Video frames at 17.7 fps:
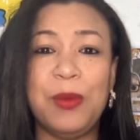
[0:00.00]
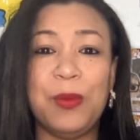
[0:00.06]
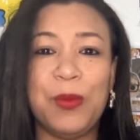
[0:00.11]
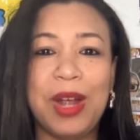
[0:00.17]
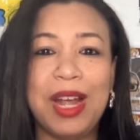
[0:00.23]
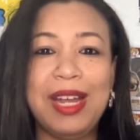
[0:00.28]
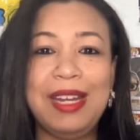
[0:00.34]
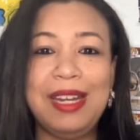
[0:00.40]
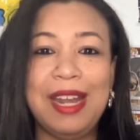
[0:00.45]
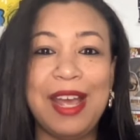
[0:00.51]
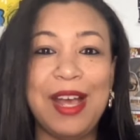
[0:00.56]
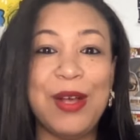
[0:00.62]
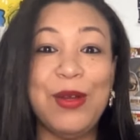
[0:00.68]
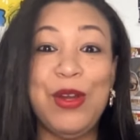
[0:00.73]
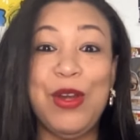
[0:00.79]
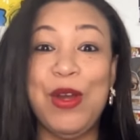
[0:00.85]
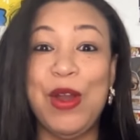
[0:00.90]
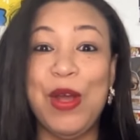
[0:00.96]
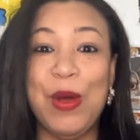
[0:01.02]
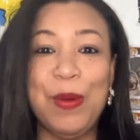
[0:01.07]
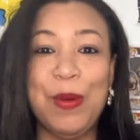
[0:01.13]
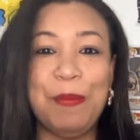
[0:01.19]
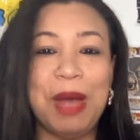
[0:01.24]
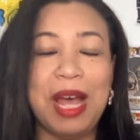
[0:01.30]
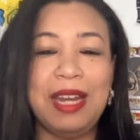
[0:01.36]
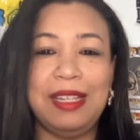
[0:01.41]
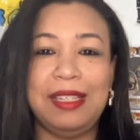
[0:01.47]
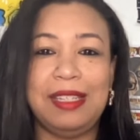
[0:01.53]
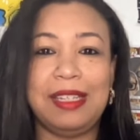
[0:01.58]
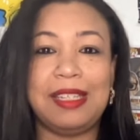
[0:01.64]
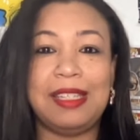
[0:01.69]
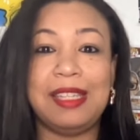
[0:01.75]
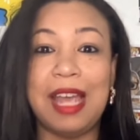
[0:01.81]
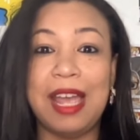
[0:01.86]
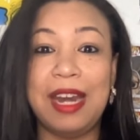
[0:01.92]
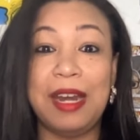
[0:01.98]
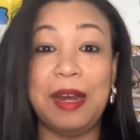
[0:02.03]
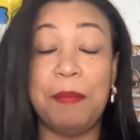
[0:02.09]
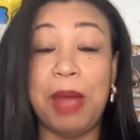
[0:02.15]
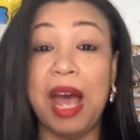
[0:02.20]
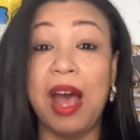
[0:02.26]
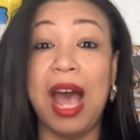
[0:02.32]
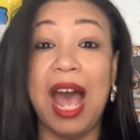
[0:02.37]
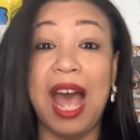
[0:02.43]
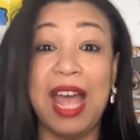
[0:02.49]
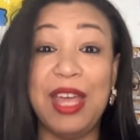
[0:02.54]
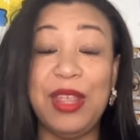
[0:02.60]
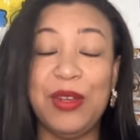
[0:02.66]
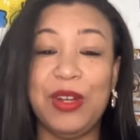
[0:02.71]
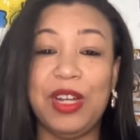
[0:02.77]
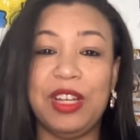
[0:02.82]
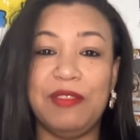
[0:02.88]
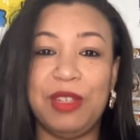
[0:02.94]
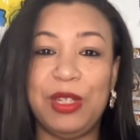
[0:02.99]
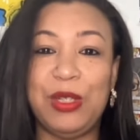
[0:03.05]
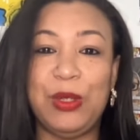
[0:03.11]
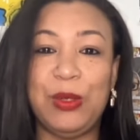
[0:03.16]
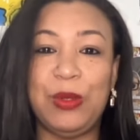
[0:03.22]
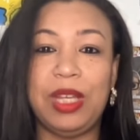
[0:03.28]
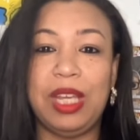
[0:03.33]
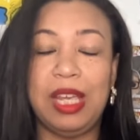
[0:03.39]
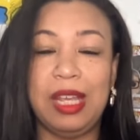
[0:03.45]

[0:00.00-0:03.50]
And right now, nobody's excited about either of the two